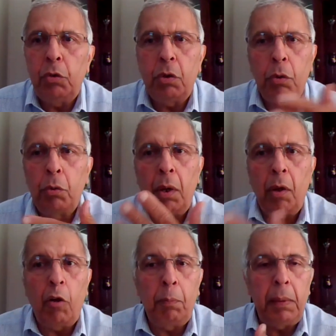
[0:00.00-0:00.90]
you don't
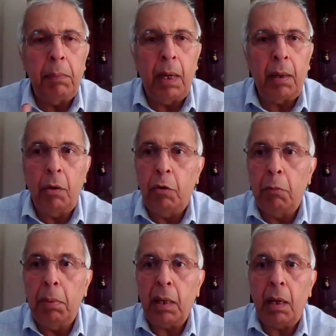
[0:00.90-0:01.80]
know how people are going
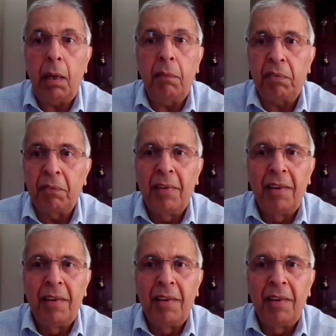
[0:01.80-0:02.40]
to behave.